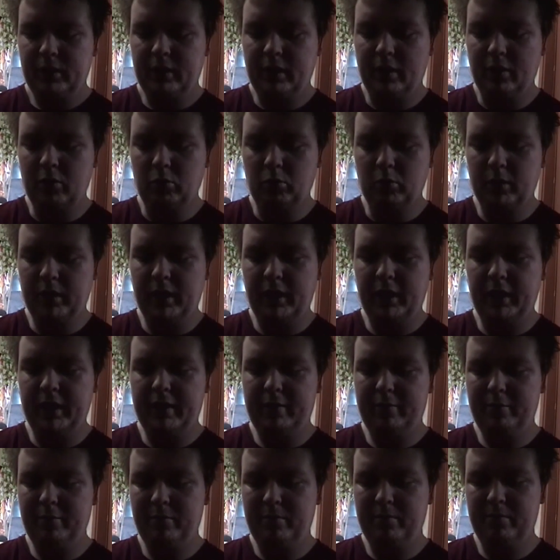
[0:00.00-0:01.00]
they
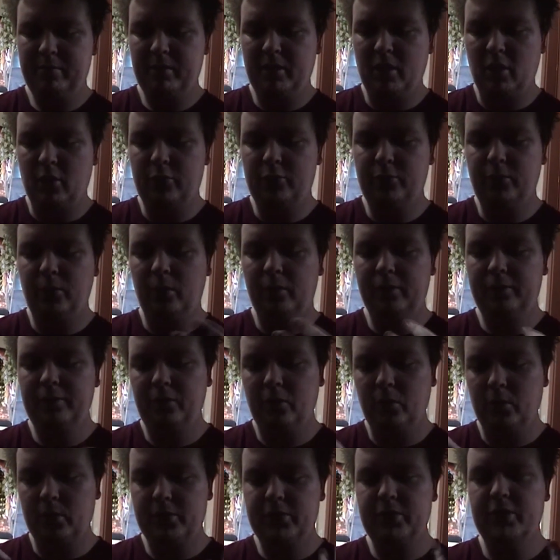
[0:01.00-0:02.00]
really go full
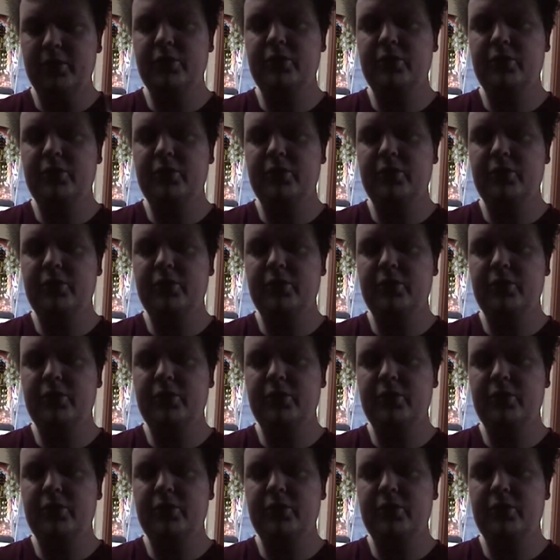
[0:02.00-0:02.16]
force